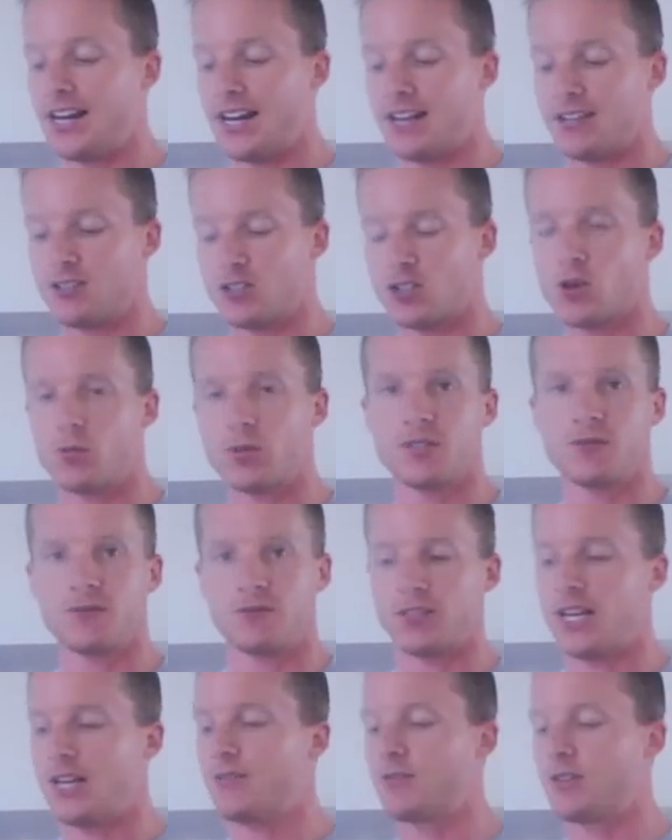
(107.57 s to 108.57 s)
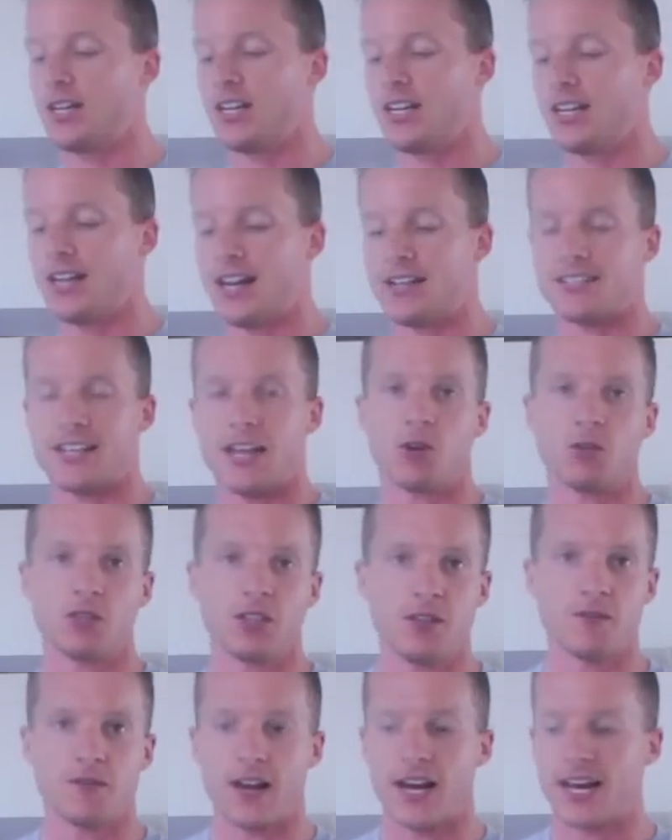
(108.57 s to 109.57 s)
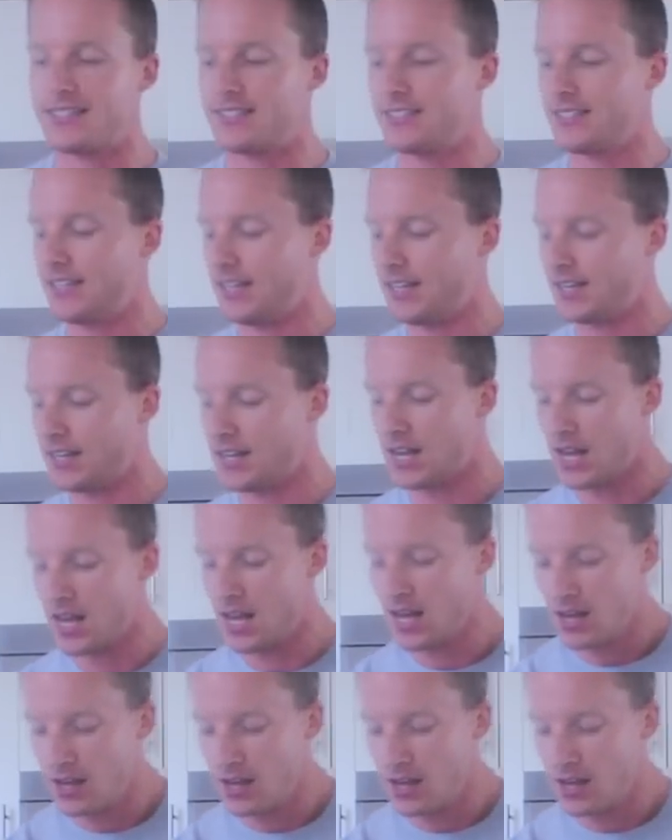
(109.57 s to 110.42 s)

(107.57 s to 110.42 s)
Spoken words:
It has so much flavor in it, it has healthy fats in it.